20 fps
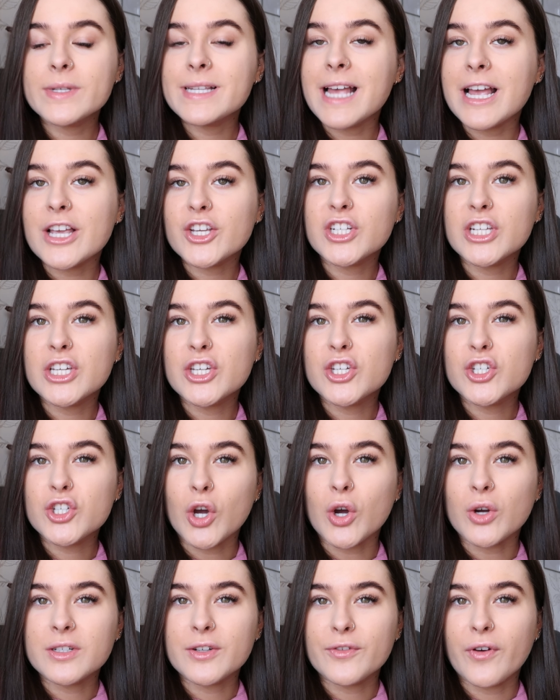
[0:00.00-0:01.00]
was actually
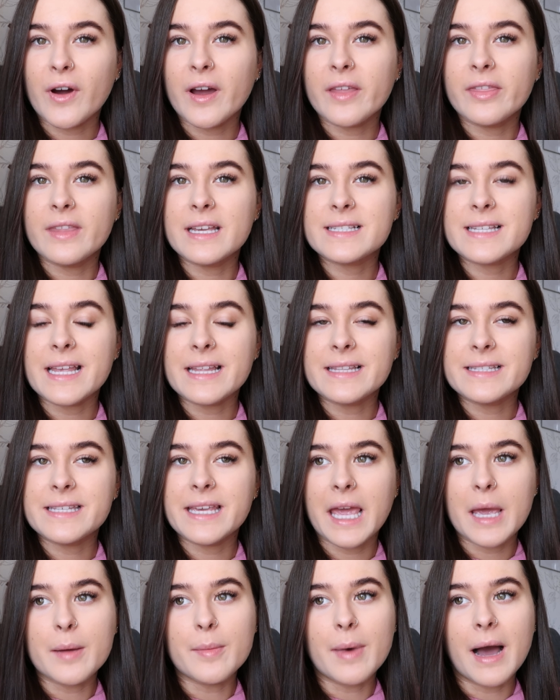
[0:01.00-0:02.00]
shocked to find this in
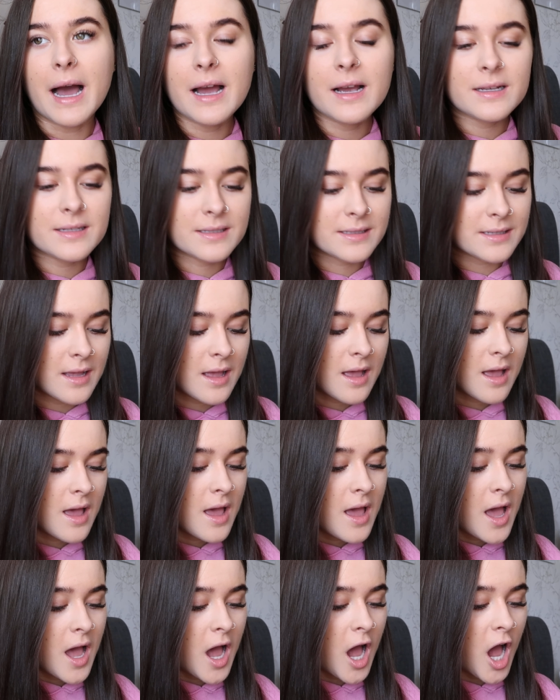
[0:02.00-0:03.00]
TK Maxx.
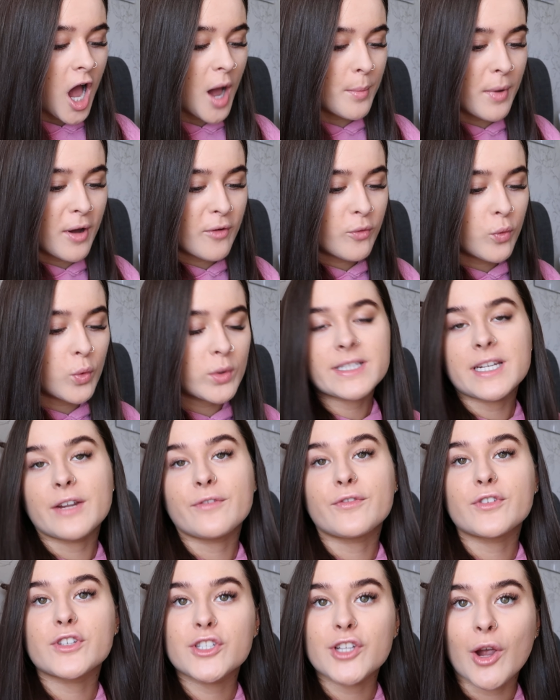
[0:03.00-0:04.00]
Um, I've wanted
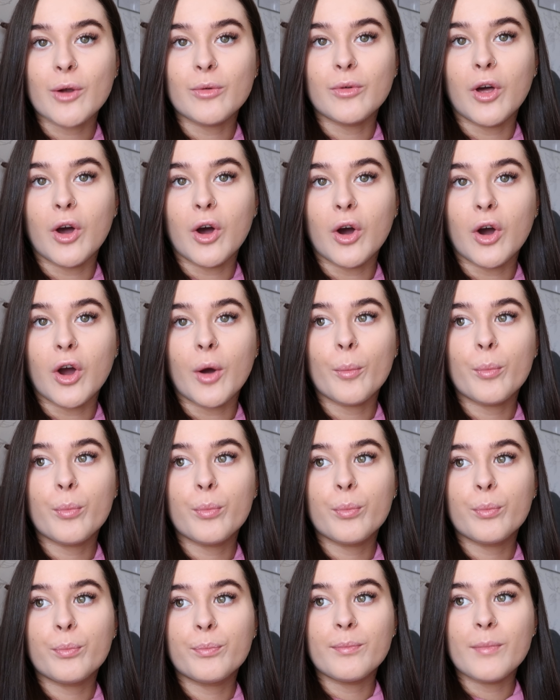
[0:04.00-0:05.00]
it for so long.
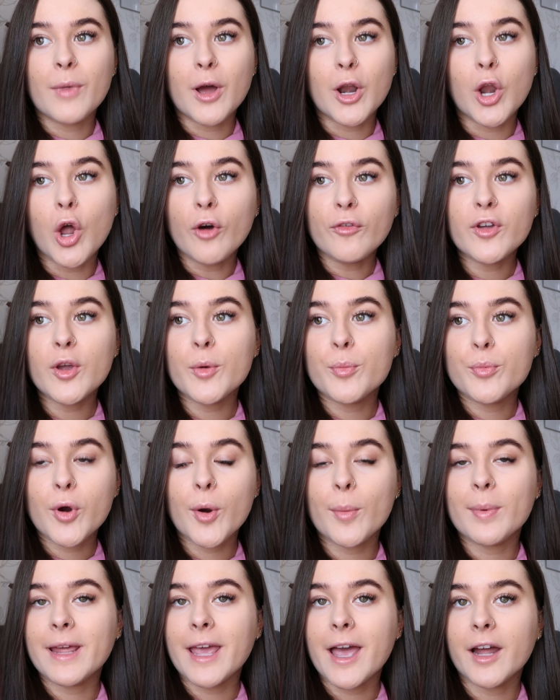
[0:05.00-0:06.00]
A lot of you have
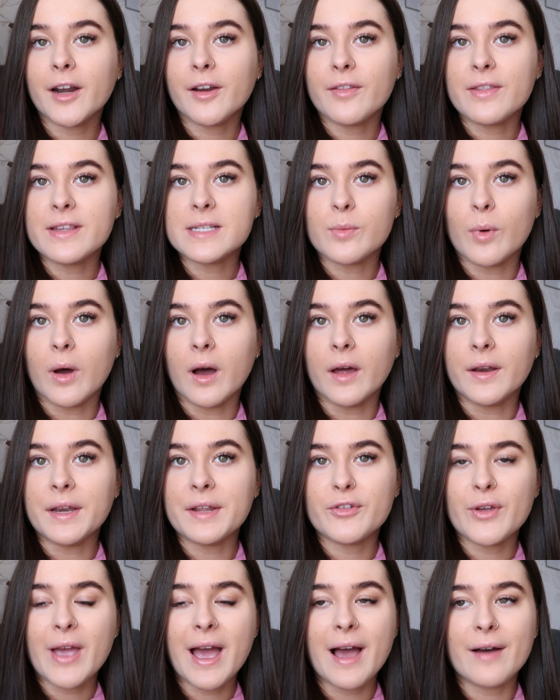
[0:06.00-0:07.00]
probably heard of this one.
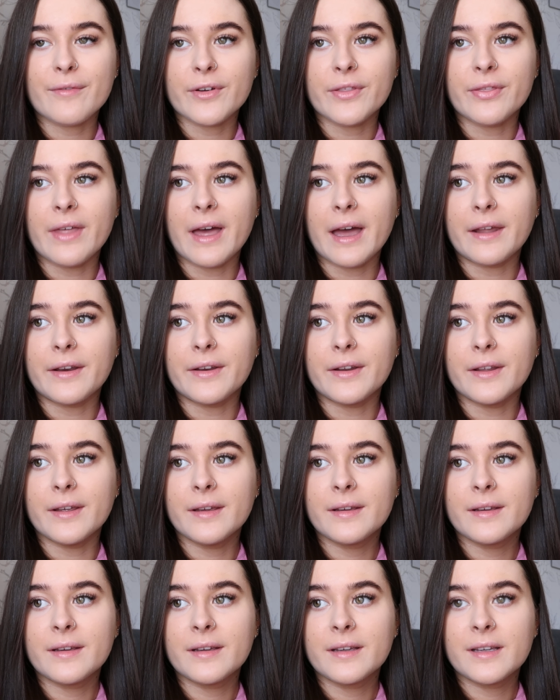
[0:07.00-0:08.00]
If you haven't then
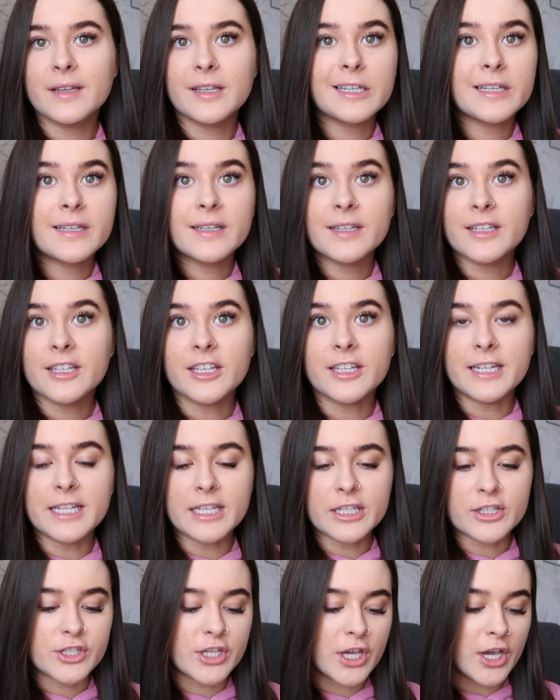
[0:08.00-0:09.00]
you
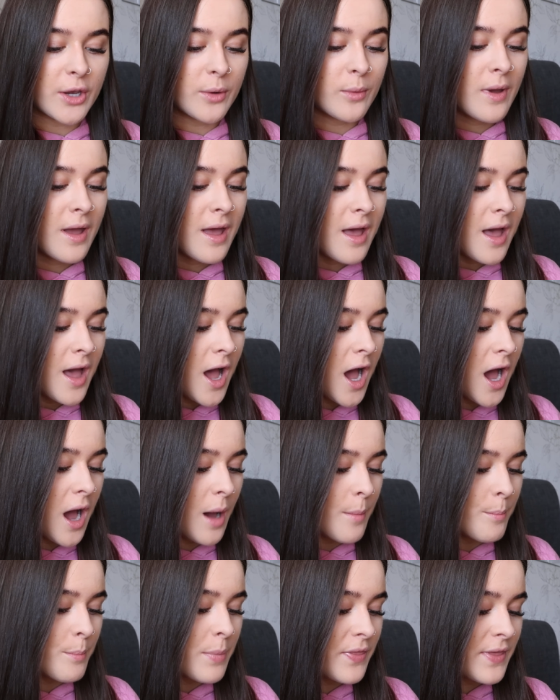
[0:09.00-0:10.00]
need to.
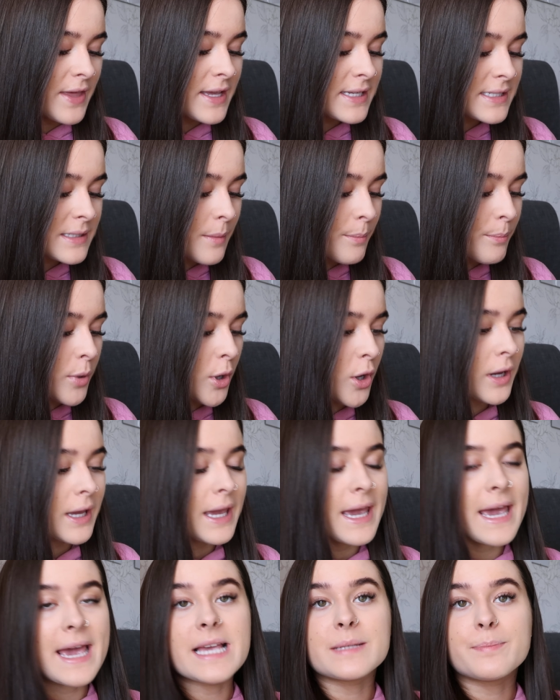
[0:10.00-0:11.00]
Um, but this
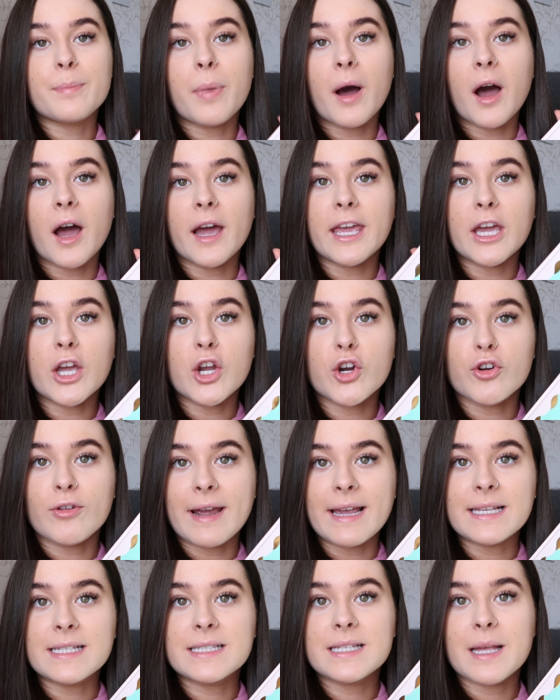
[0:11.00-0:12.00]
book is by
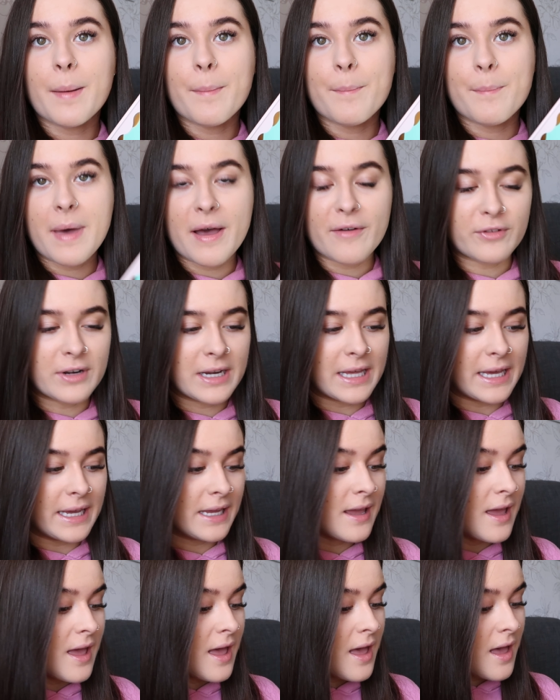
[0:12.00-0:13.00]
Grace
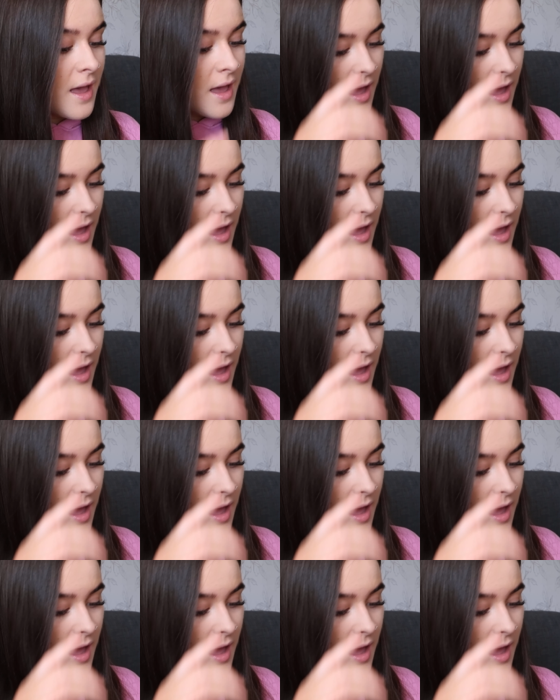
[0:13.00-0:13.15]
Beverley.